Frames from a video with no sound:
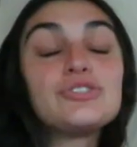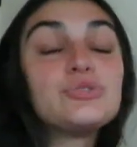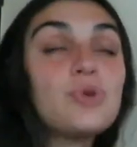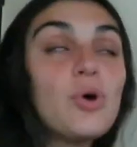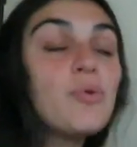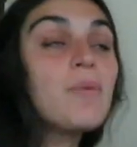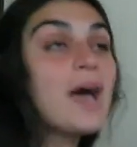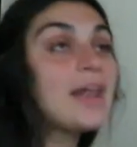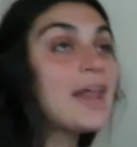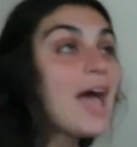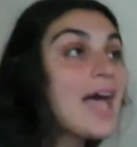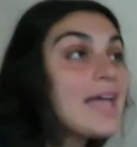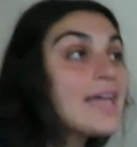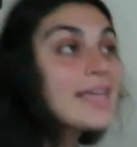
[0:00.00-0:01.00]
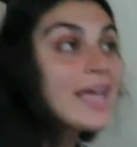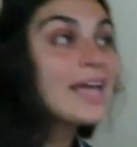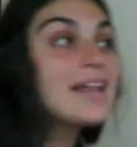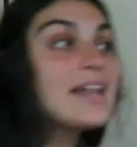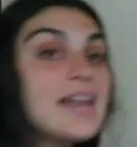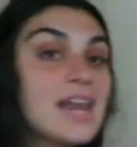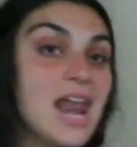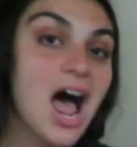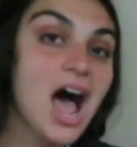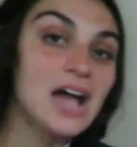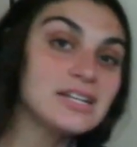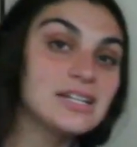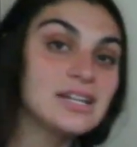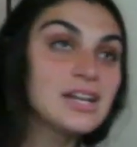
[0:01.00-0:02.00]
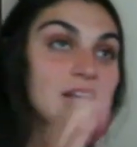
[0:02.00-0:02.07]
so bad. I cannot,